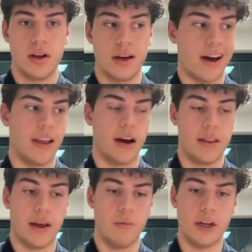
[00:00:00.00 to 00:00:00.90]
And
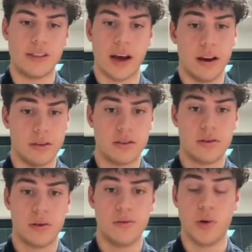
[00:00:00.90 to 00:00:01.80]
then we'd send
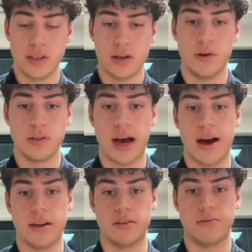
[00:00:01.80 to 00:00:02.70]
voice notes
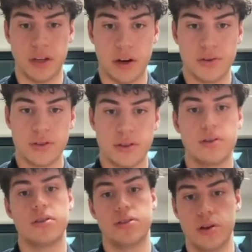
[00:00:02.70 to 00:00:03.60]
and videos
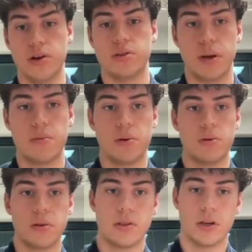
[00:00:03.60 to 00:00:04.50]
to those people.
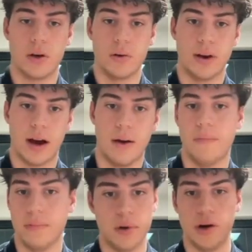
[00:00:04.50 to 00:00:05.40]
So
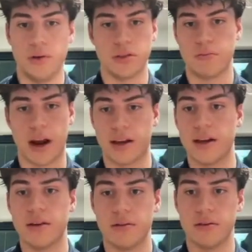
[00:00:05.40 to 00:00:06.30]
no, just
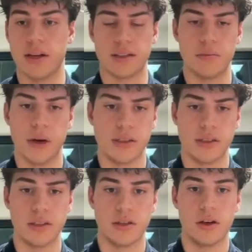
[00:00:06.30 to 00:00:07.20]
blanket LinkedIn
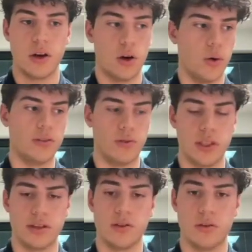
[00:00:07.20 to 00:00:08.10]
messages, always
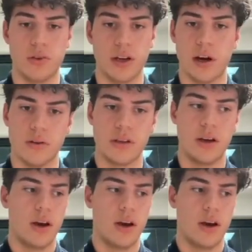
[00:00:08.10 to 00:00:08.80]
voice notes or videos.